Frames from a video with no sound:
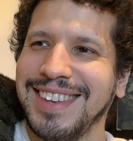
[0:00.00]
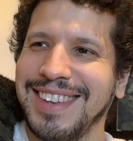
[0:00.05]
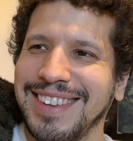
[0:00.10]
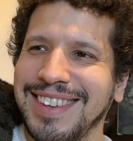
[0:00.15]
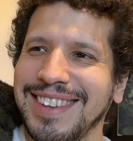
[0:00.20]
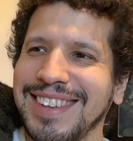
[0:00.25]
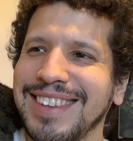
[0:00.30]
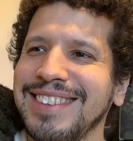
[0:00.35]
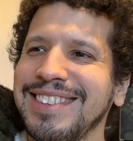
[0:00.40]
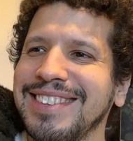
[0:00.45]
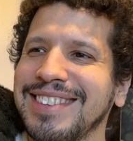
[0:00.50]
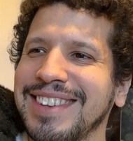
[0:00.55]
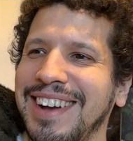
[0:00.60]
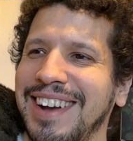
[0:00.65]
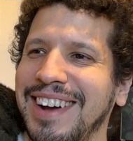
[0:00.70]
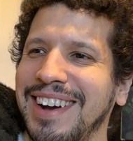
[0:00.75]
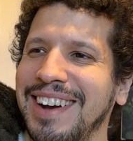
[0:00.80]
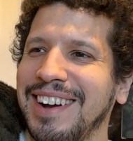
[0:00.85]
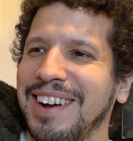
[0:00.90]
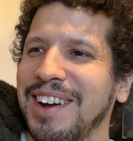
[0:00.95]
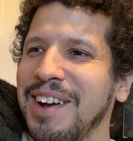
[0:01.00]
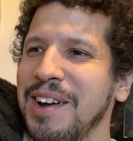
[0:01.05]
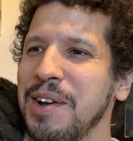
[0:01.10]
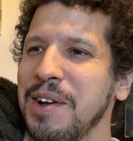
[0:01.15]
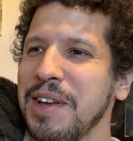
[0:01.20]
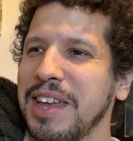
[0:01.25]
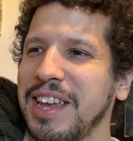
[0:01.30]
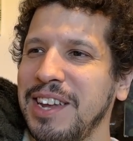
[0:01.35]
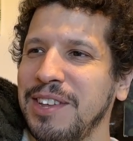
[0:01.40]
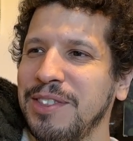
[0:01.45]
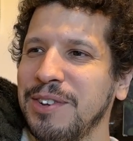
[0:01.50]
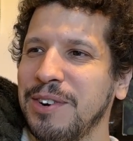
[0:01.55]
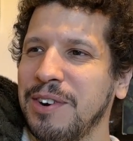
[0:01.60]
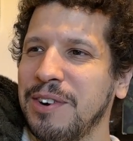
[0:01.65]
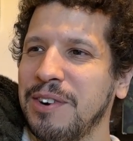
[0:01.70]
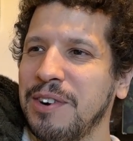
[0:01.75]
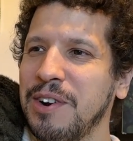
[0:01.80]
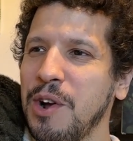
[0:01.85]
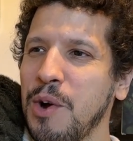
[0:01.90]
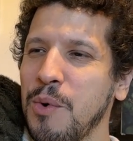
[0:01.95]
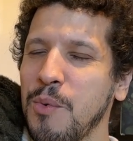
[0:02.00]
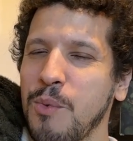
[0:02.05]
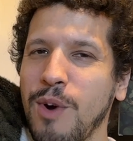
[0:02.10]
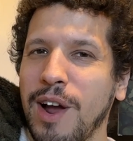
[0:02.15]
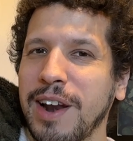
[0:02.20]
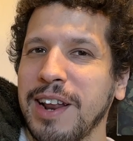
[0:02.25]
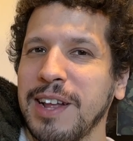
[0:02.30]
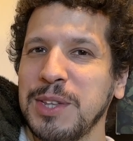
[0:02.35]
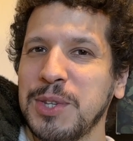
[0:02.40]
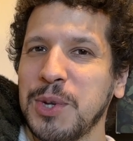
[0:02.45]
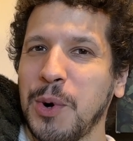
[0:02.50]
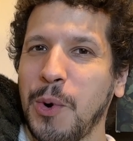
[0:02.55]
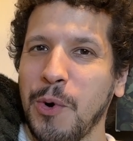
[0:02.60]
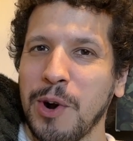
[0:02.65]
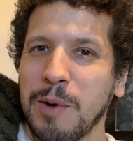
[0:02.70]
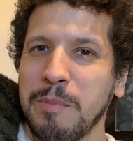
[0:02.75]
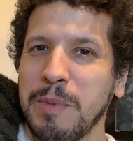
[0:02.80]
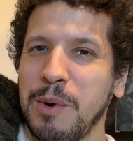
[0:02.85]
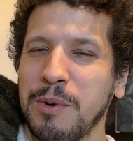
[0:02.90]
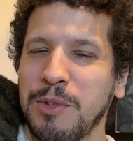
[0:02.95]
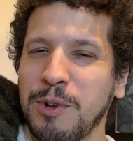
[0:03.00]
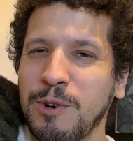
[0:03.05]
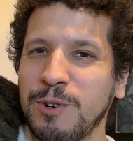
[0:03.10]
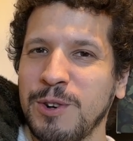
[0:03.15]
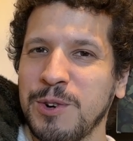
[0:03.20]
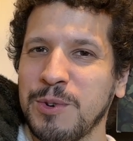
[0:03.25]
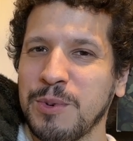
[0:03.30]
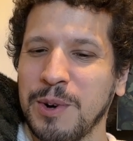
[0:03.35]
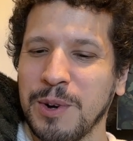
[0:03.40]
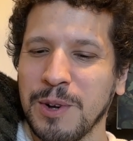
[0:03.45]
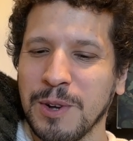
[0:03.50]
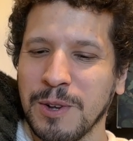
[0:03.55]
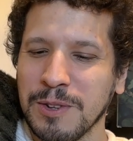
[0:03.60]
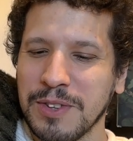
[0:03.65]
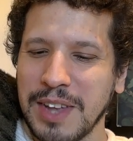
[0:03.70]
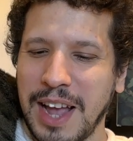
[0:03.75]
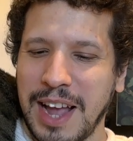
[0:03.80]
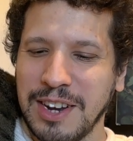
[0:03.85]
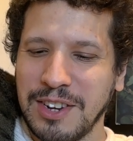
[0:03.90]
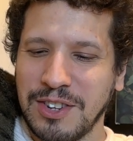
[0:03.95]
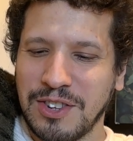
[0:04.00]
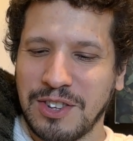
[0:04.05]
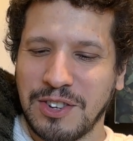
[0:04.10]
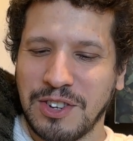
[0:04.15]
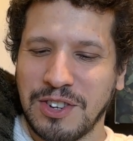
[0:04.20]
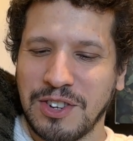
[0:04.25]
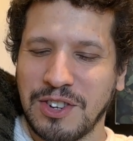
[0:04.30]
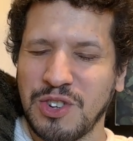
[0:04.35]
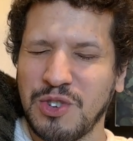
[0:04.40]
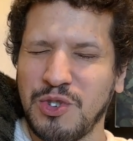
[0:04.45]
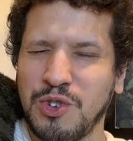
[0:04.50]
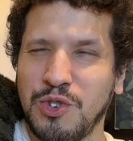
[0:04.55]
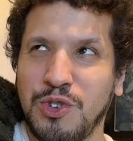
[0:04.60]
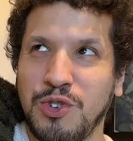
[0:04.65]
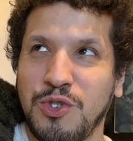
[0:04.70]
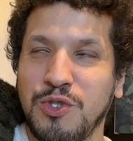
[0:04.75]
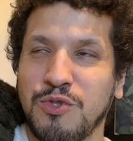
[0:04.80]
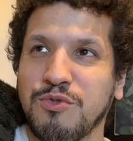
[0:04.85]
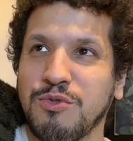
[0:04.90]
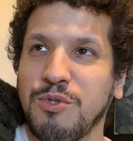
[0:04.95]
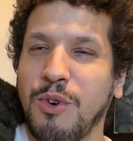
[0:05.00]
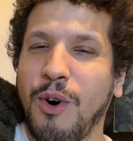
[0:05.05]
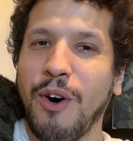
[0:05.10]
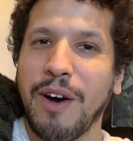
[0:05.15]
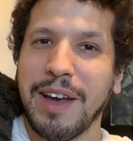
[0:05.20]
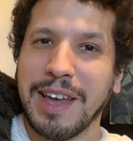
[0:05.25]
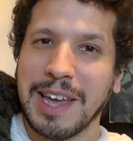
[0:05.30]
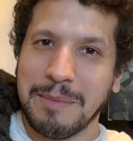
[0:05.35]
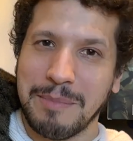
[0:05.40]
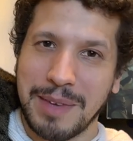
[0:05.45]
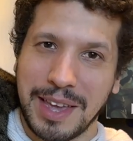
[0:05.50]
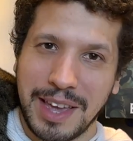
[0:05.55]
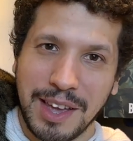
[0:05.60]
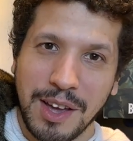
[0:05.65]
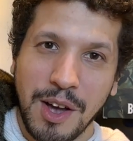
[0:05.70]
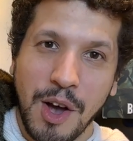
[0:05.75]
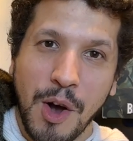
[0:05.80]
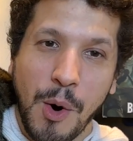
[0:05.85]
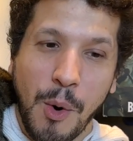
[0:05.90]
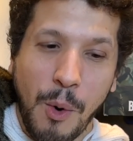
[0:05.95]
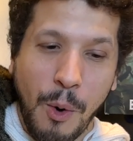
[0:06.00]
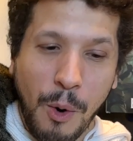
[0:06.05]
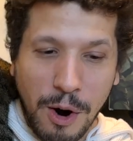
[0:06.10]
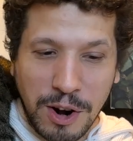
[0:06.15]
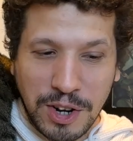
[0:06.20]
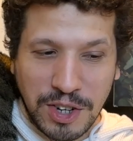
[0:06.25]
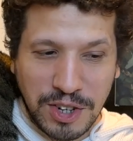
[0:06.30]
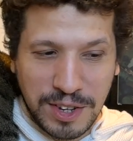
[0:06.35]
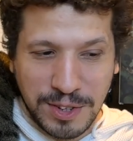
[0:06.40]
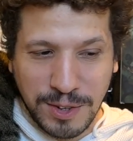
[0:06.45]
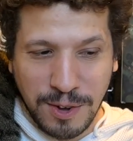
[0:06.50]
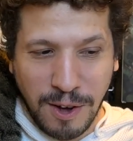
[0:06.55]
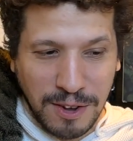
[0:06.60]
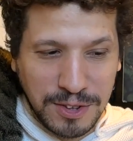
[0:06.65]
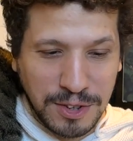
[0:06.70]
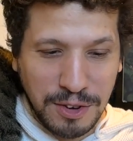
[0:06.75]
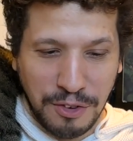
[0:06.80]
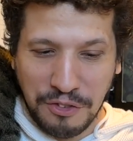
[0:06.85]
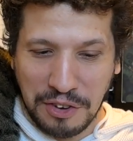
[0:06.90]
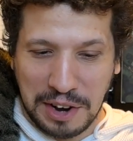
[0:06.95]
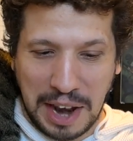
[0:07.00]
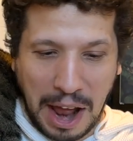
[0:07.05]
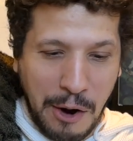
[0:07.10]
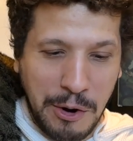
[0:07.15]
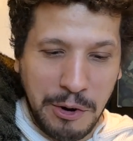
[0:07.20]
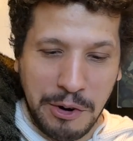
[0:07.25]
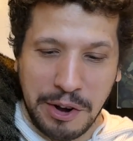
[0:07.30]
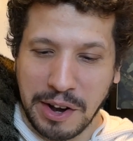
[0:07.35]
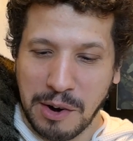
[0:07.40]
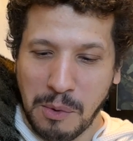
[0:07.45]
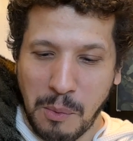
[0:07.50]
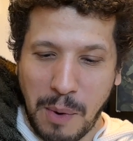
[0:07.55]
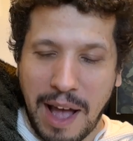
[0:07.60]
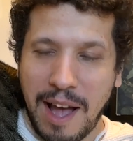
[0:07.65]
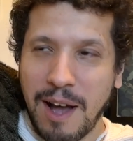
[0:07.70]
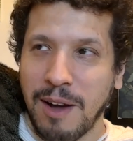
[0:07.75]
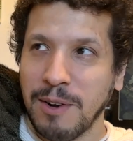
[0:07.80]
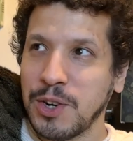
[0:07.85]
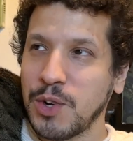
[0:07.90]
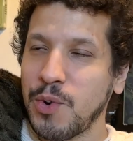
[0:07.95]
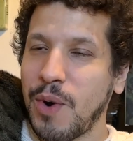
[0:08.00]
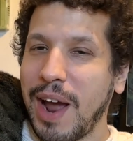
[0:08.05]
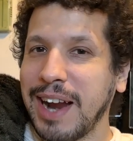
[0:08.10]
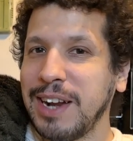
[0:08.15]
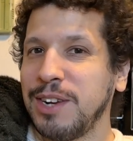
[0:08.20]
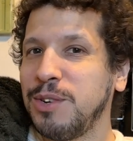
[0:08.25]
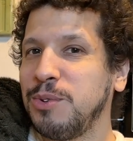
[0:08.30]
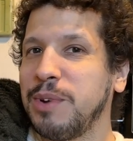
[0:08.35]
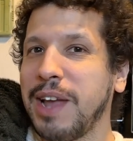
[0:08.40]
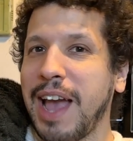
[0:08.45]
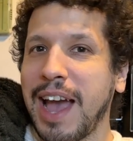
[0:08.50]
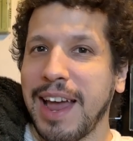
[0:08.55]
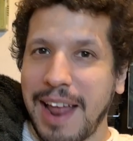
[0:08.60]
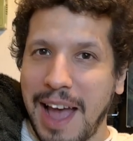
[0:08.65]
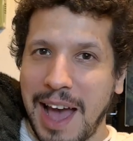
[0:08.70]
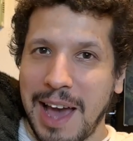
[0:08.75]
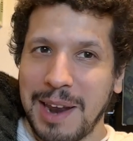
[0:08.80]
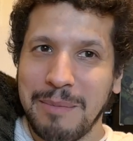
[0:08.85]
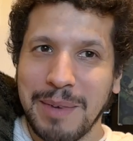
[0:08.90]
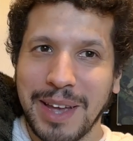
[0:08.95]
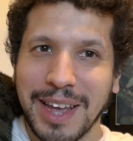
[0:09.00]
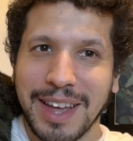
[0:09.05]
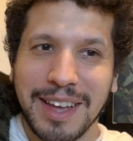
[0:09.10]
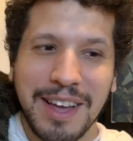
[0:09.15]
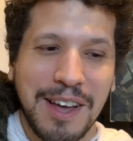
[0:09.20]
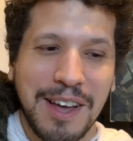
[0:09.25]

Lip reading: is either running toward me with her trolls and just destroying me, or she's also floundering around trying to get at me.